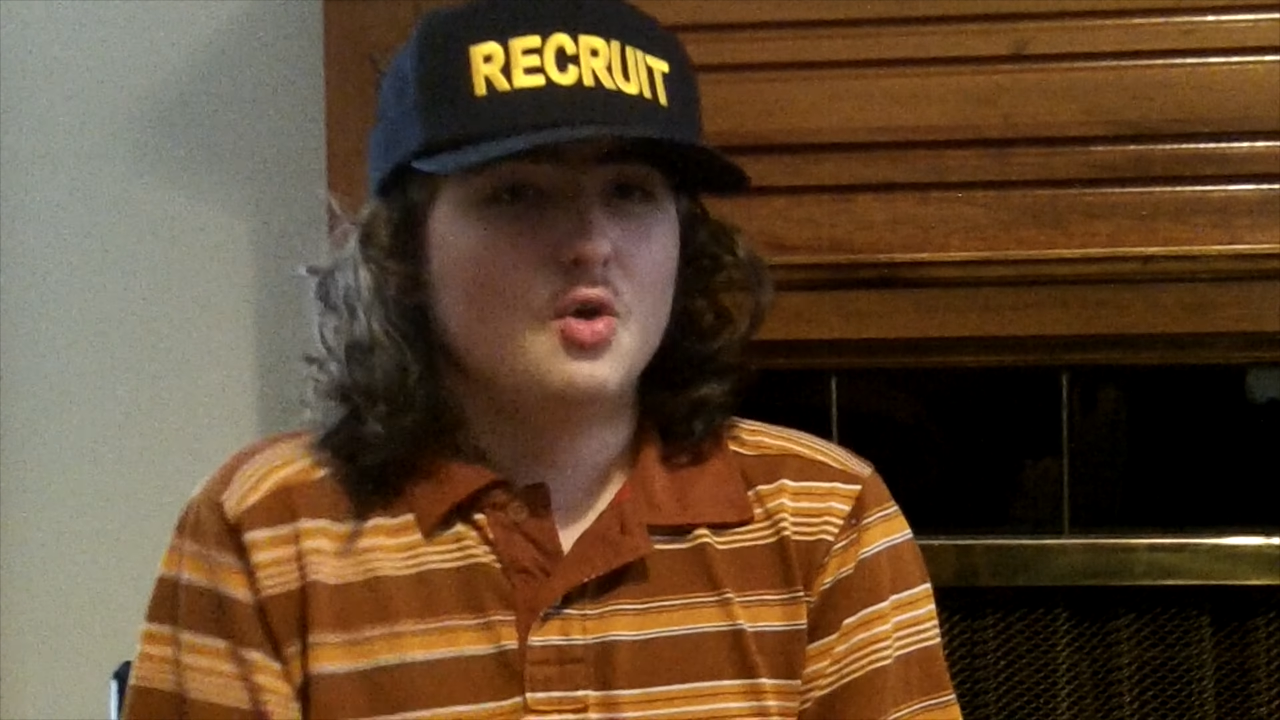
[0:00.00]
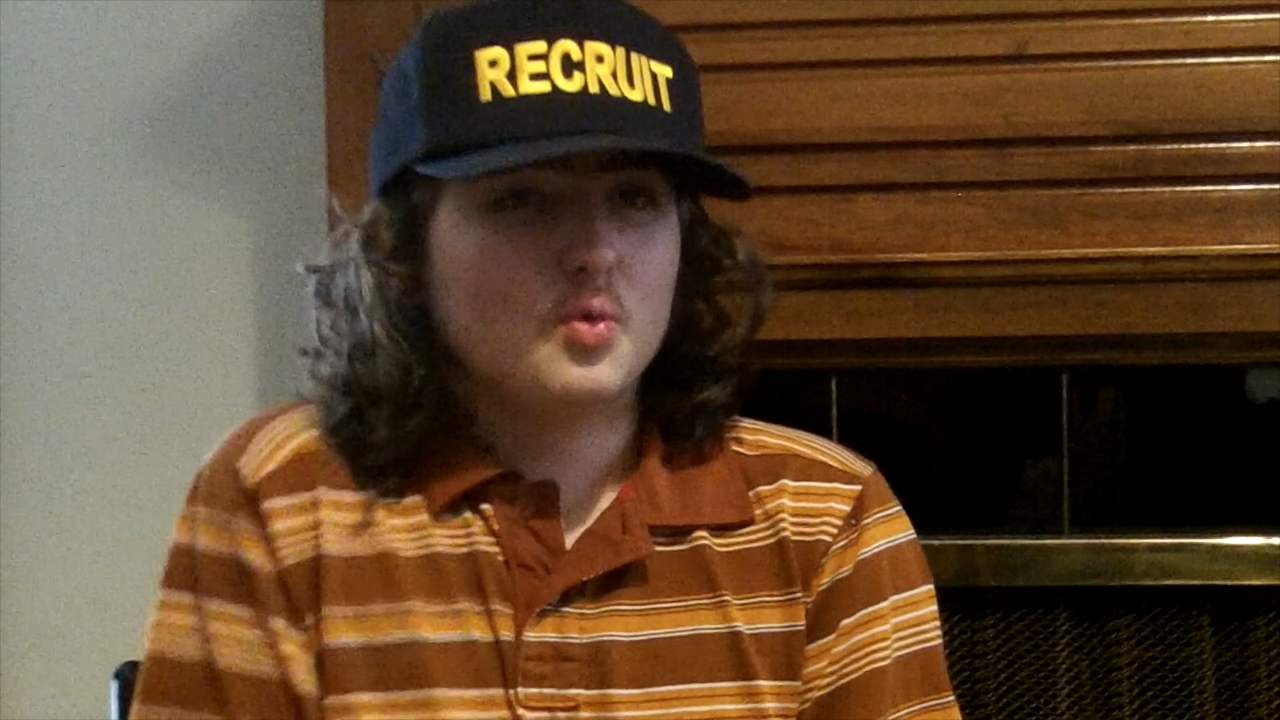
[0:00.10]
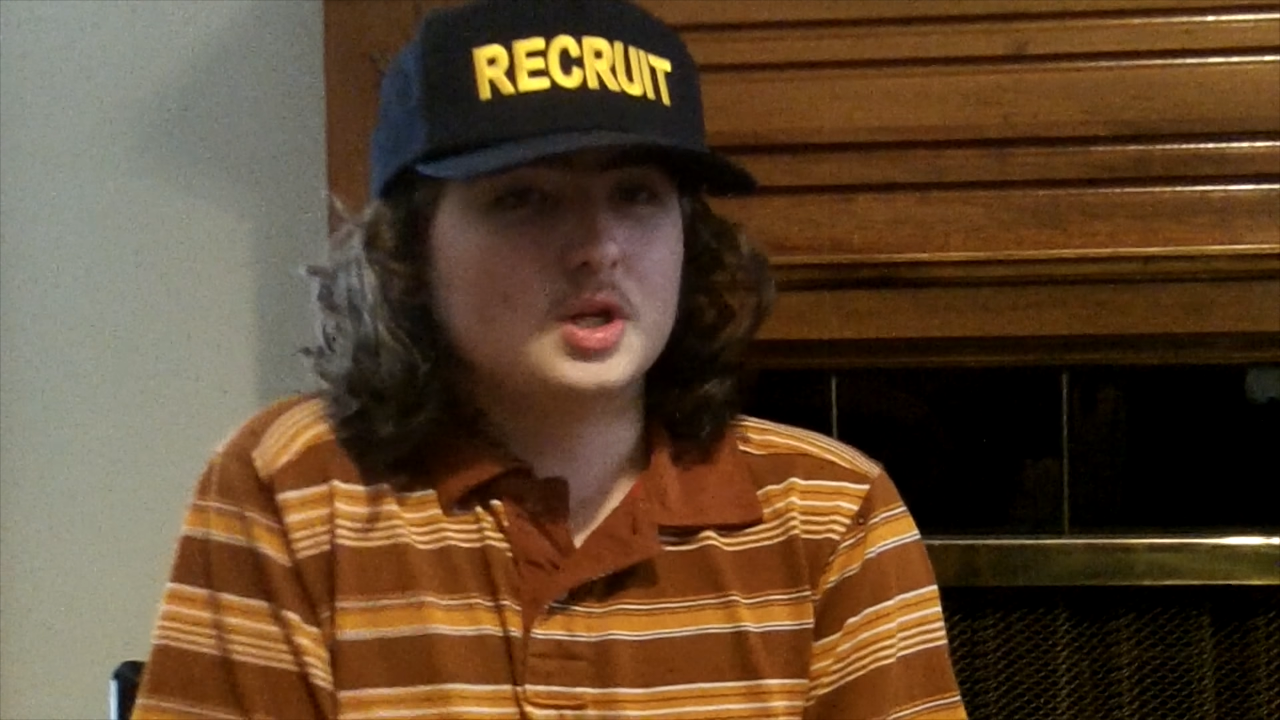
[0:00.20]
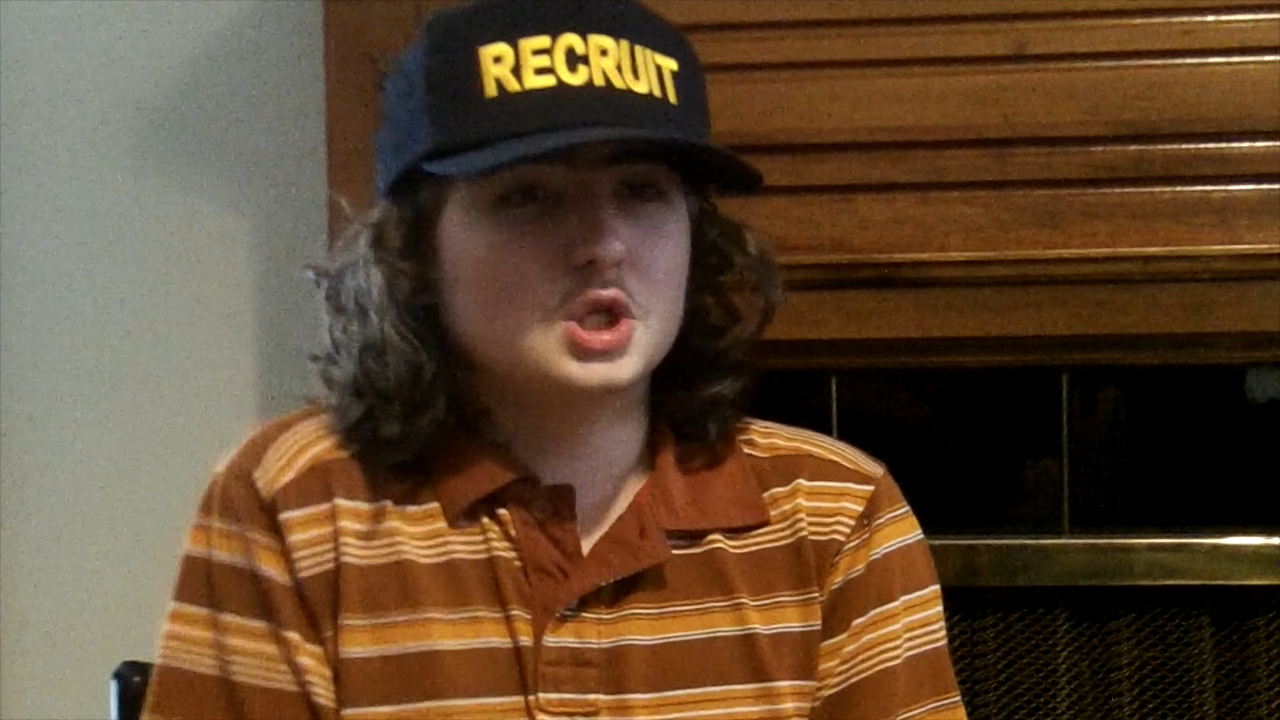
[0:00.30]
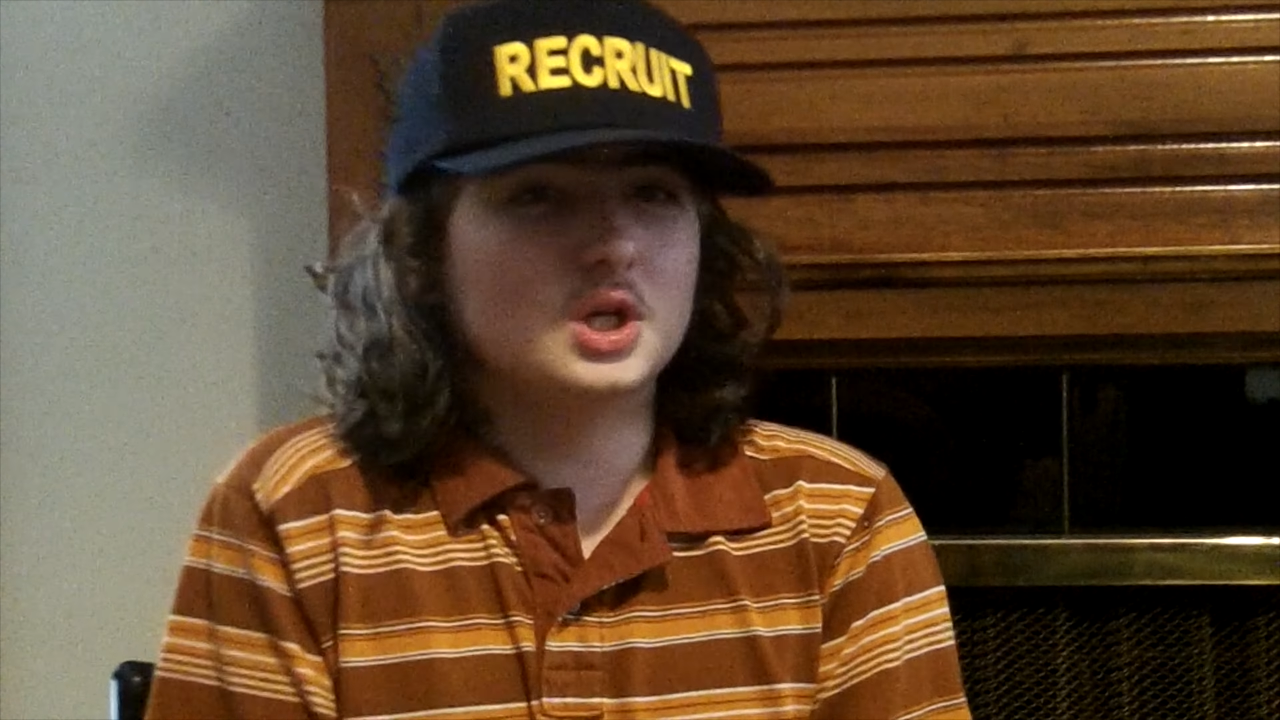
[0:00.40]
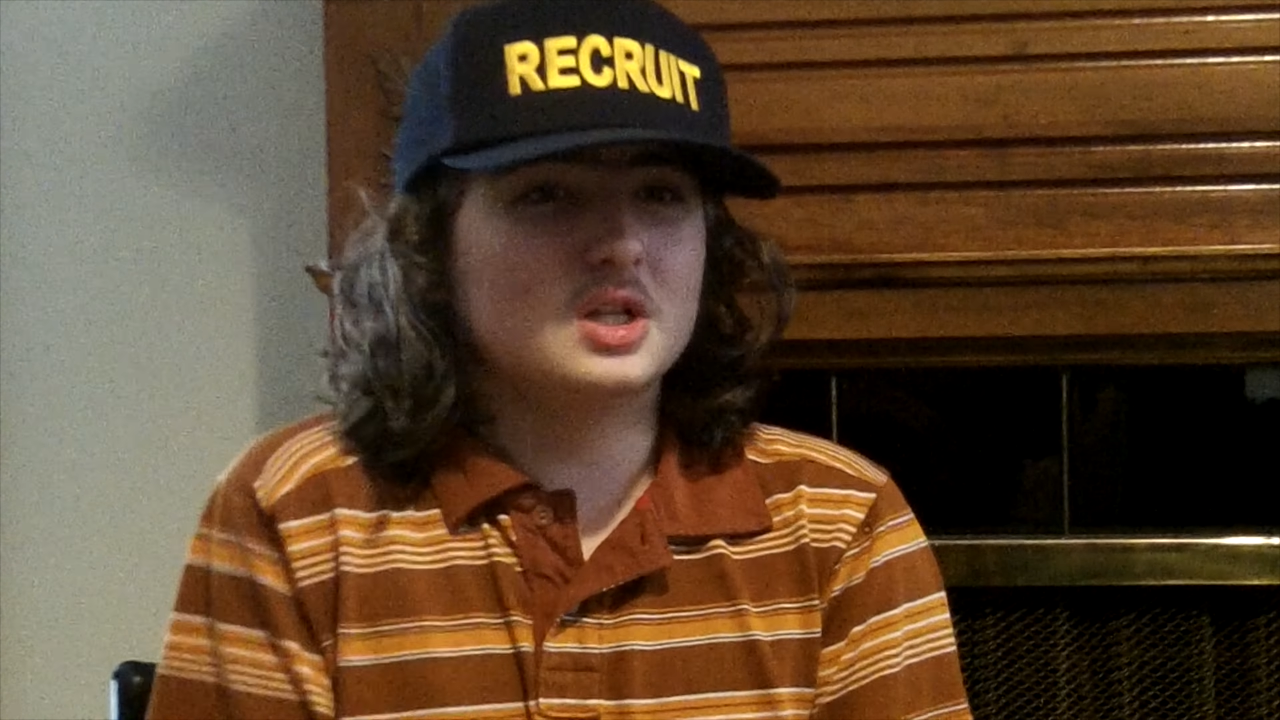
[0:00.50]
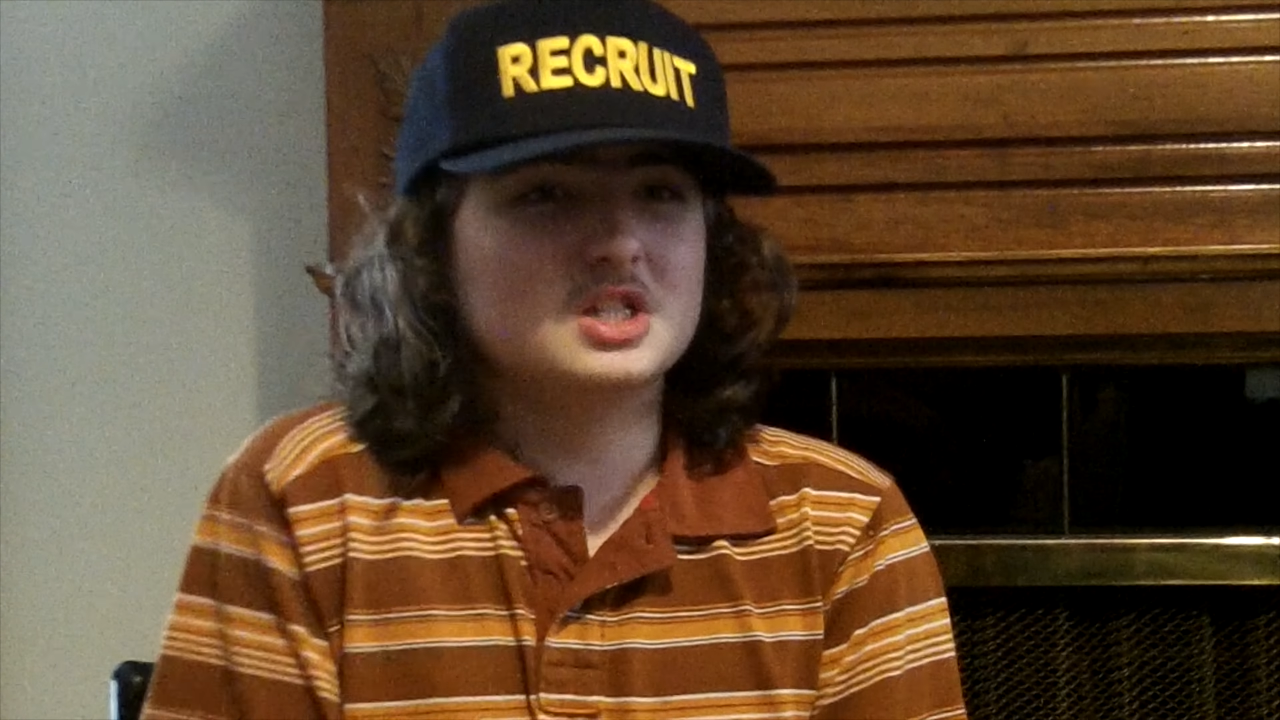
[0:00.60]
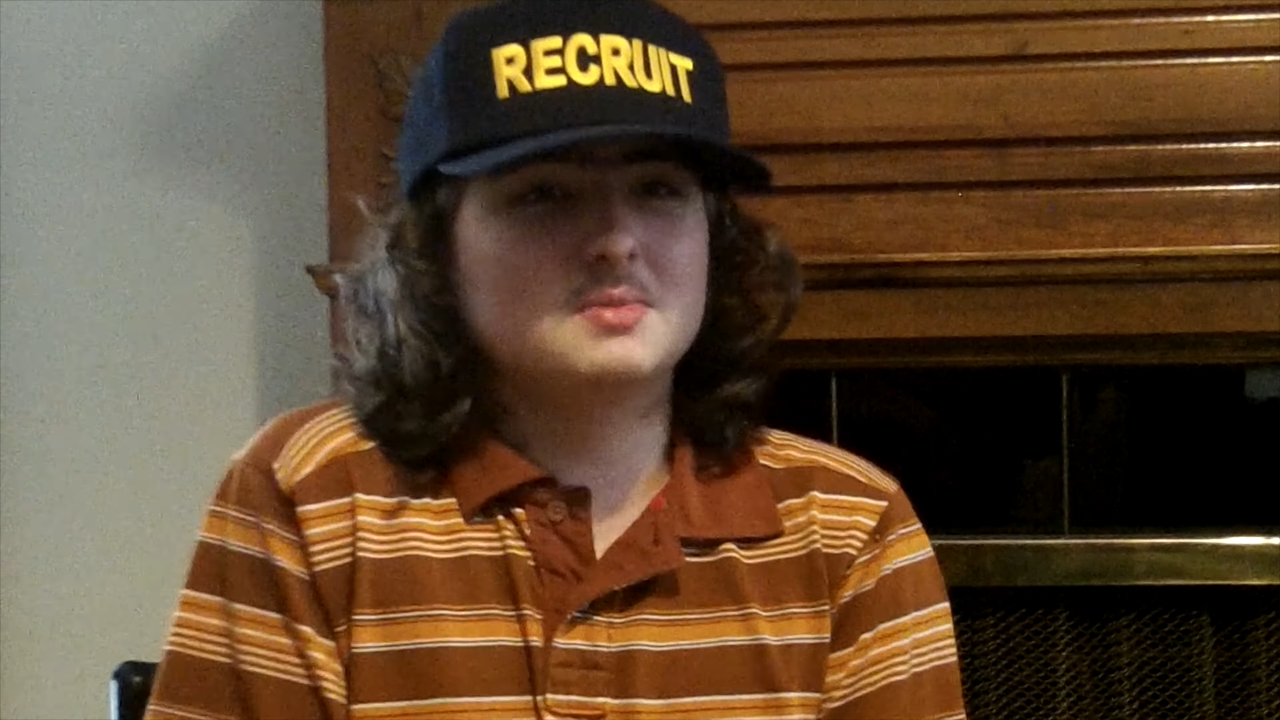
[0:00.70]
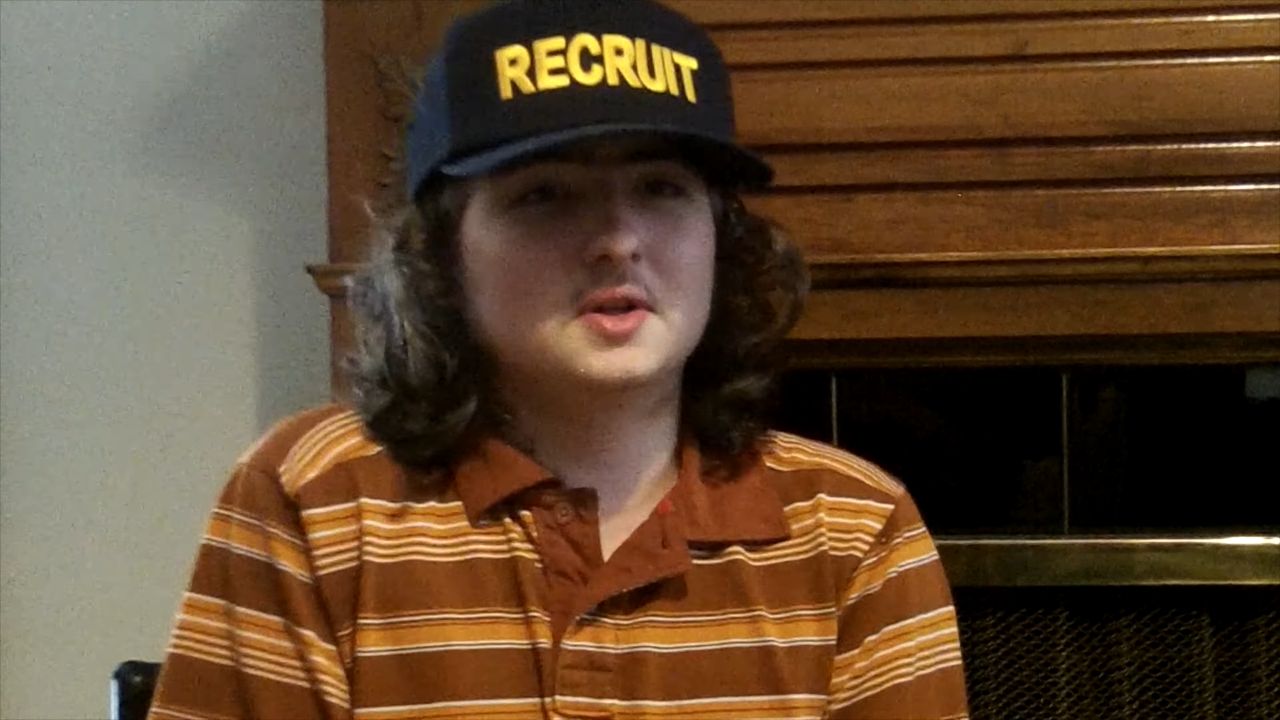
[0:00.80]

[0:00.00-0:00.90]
Richard and some